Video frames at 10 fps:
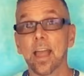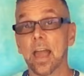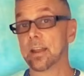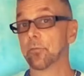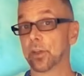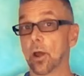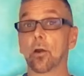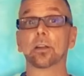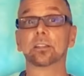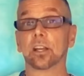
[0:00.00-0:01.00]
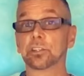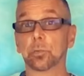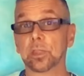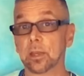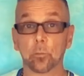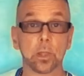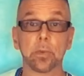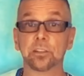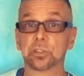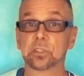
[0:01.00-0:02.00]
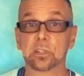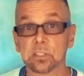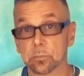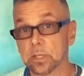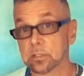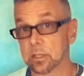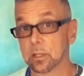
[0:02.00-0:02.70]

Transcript: And if we are in touch with it, we may just dismiss it.